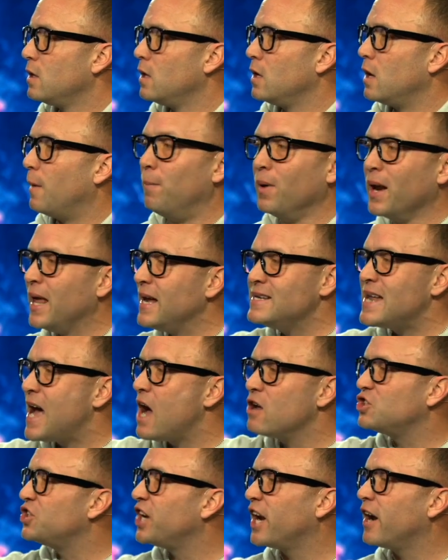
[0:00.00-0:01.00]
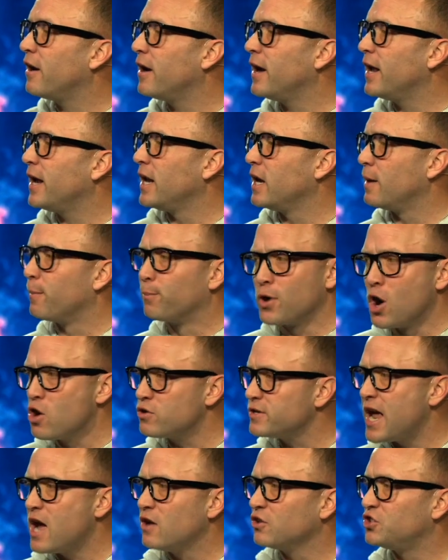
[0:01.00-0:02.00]
A blinged out chariot and a broke
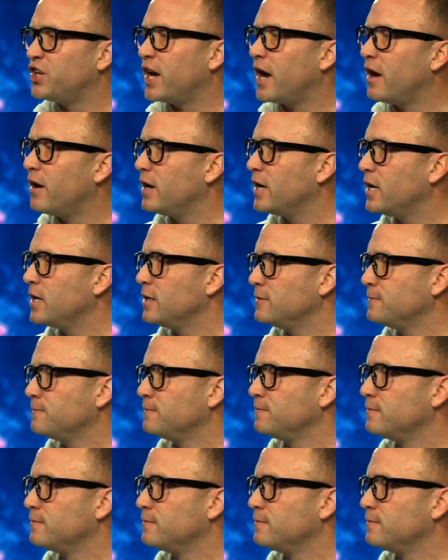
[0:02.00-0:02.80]
down chariot.